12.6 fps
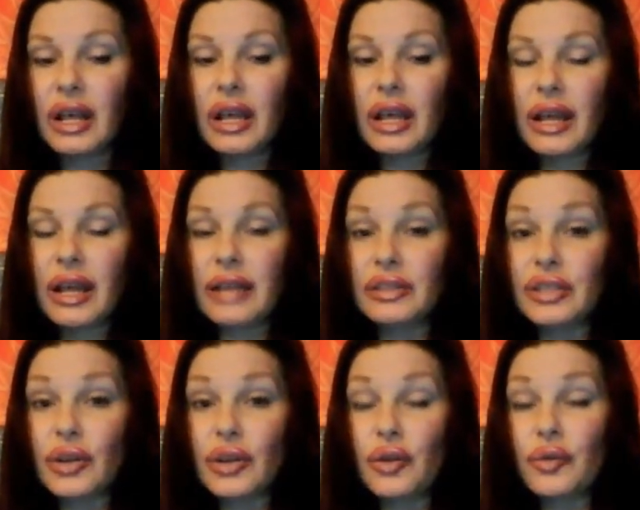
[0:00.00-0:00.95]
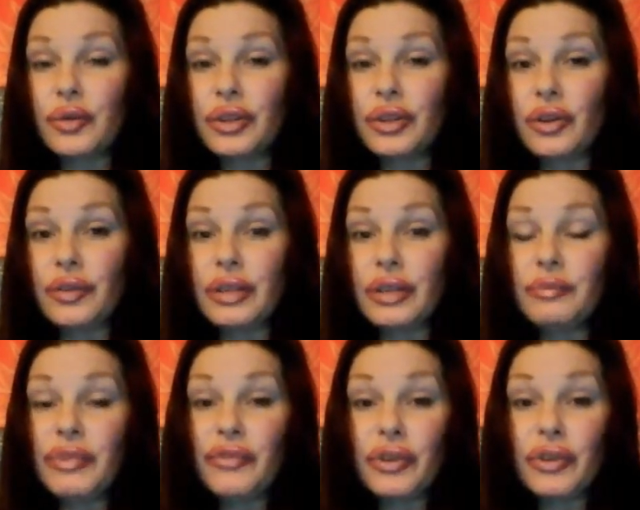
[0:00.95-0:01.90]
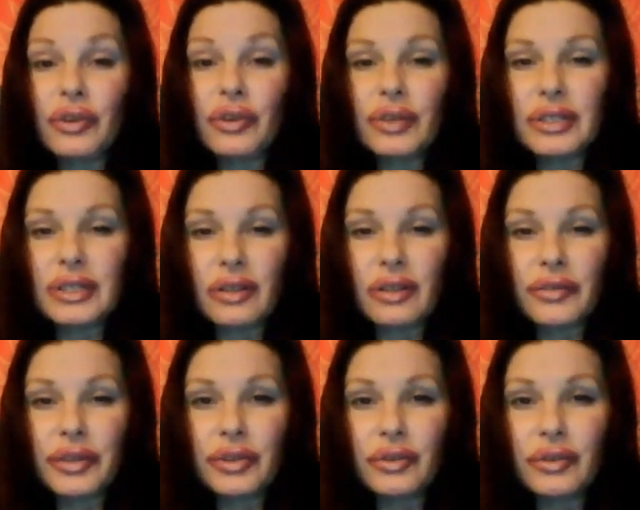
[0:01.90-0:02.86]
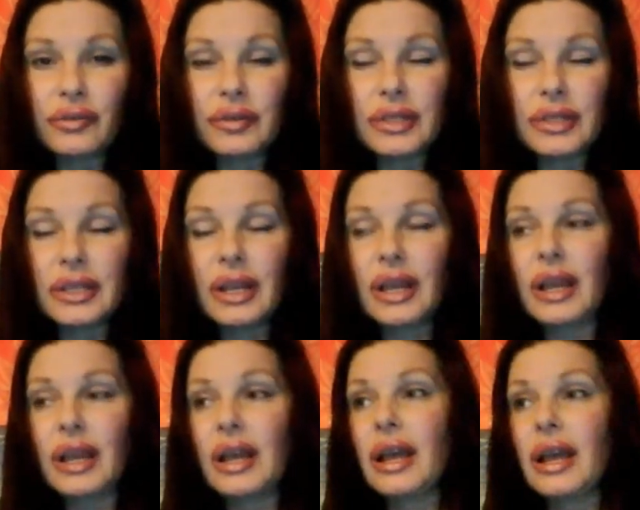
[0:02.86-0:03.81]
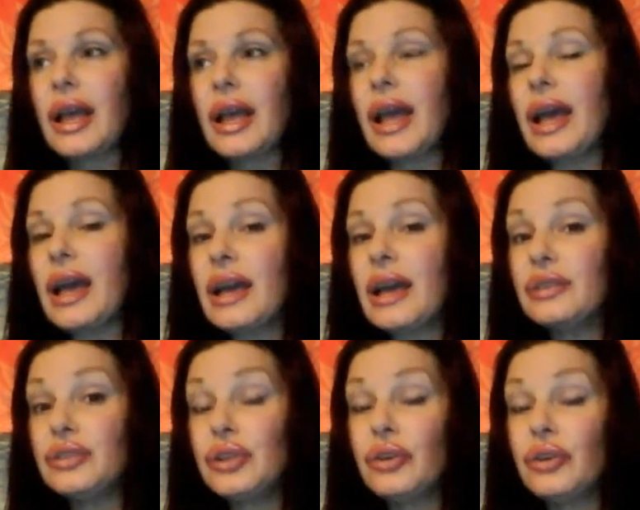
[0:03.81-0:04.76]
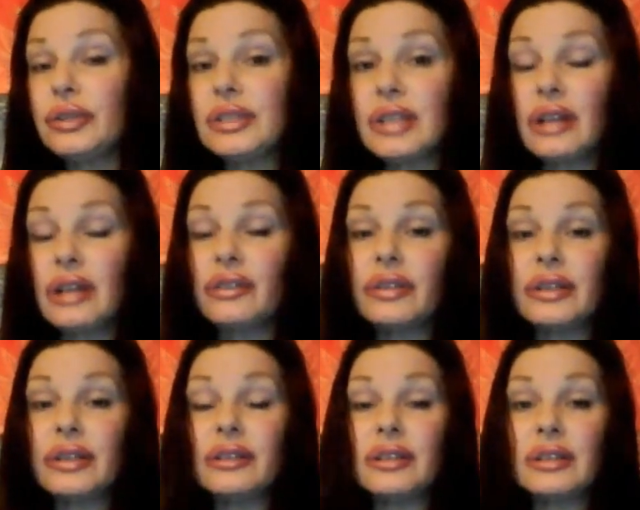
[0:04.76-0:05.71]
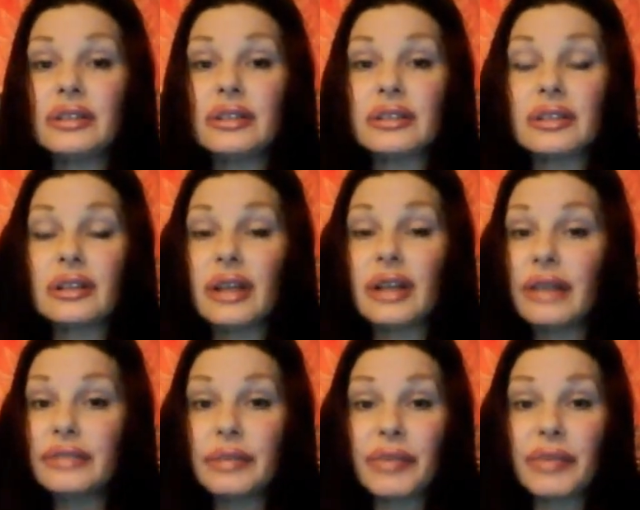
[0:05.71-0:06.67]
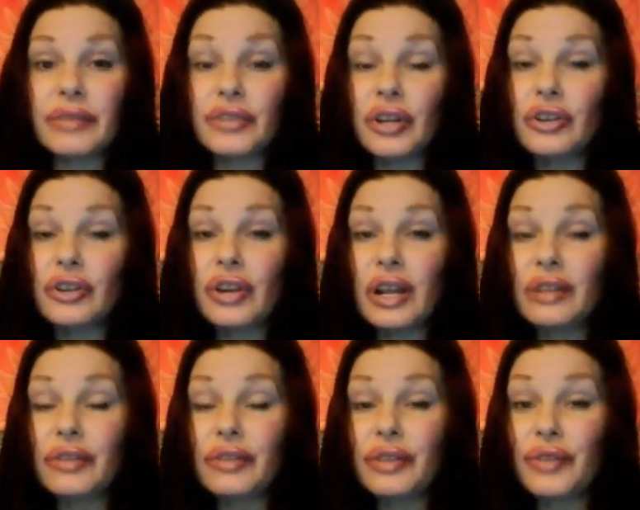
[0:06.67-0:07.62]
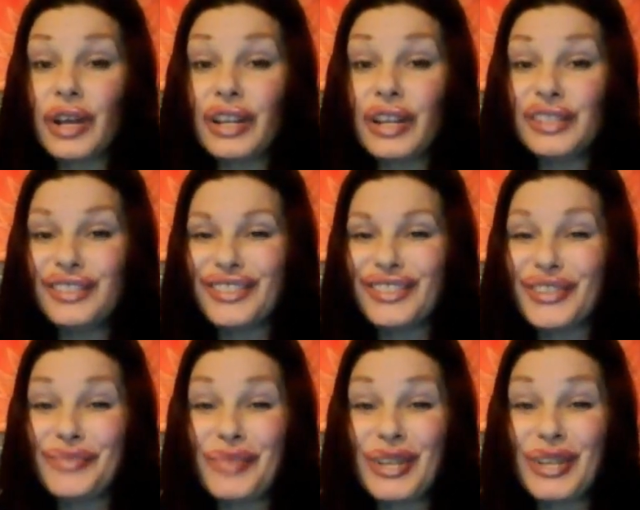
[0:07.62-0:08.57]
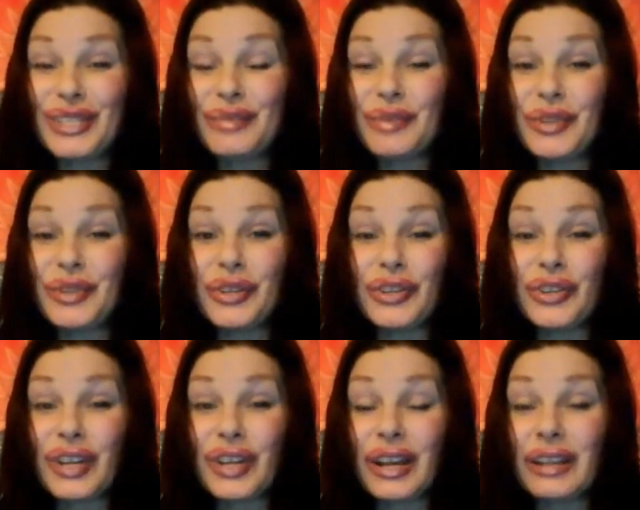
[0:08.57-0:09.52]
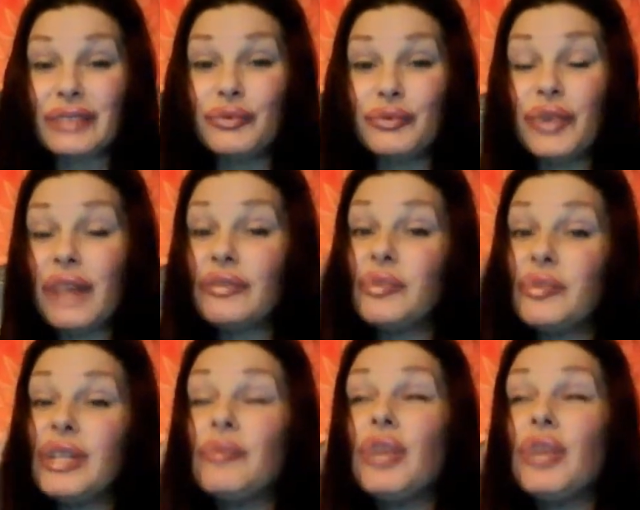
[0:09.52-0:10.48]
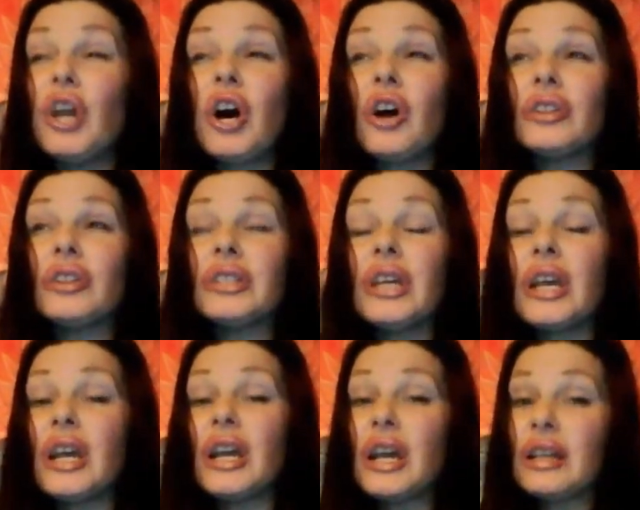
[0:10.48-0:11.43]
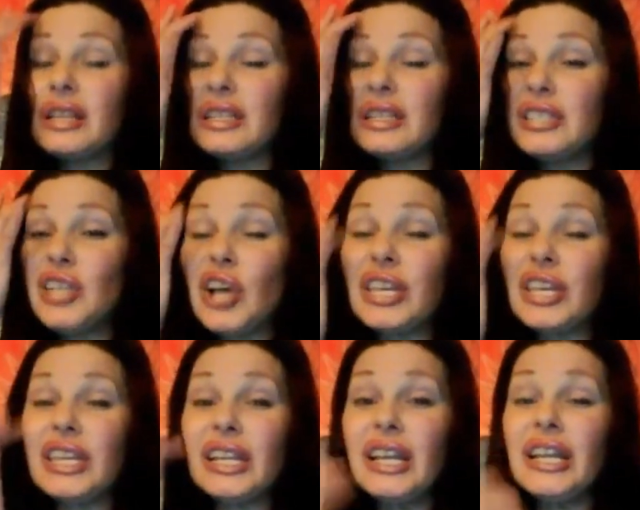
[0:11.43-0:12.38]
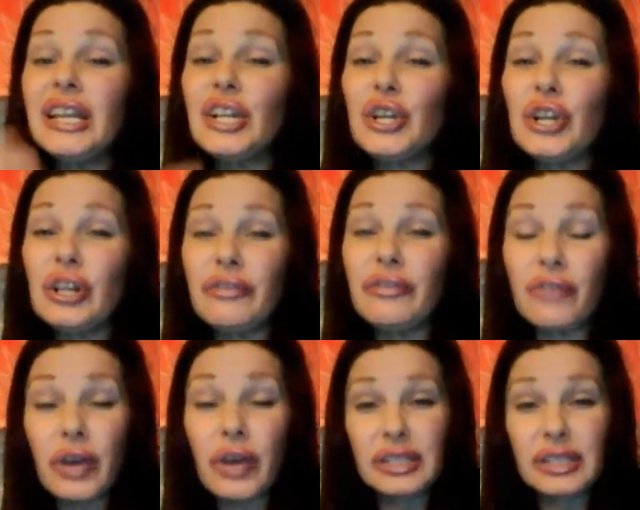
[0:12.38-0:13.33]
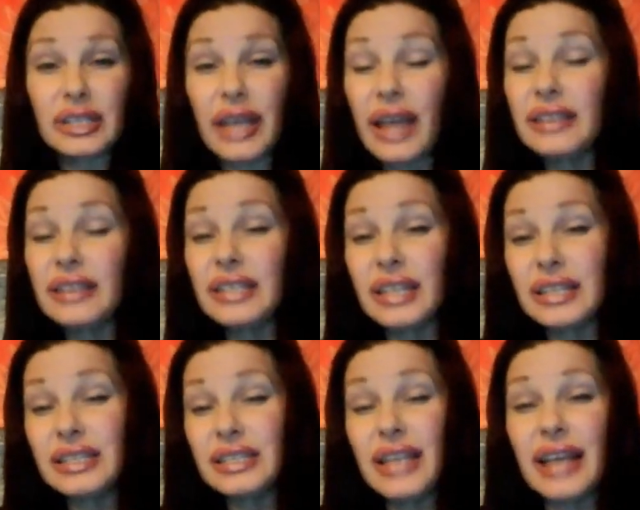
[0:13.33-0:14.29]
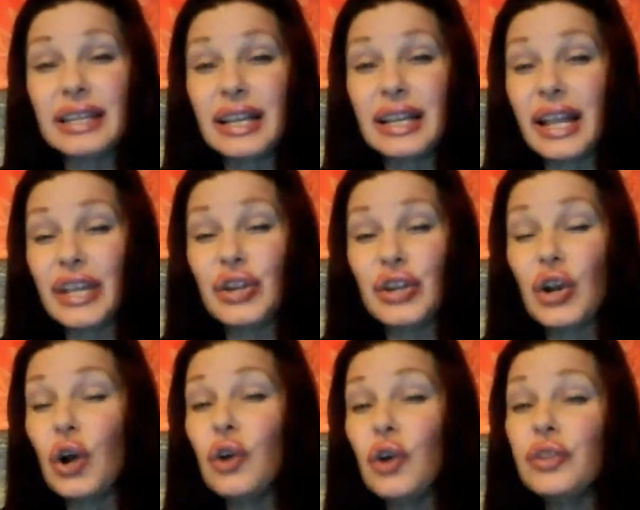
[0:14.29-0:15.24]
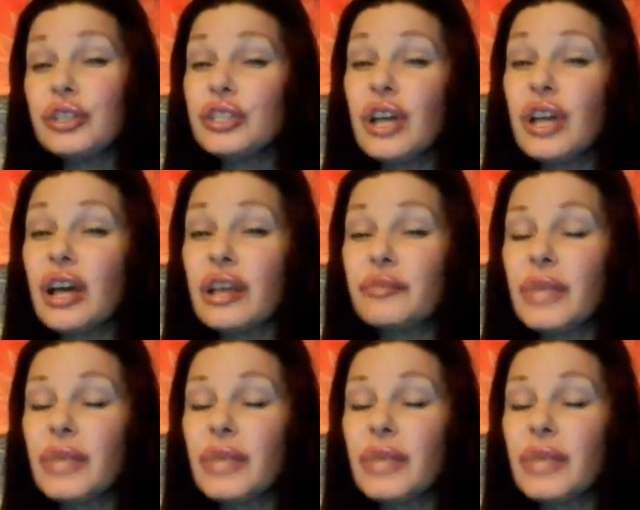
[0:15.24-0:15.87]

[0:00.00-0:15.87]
And so, then before you know it, it's all over the news. And in this color, in this lifetime, I have darker coloring, right? Couldn't possibly be her, could I? It would have to be a blonde that's talking in a little girl voice and acting exactly like her all the time.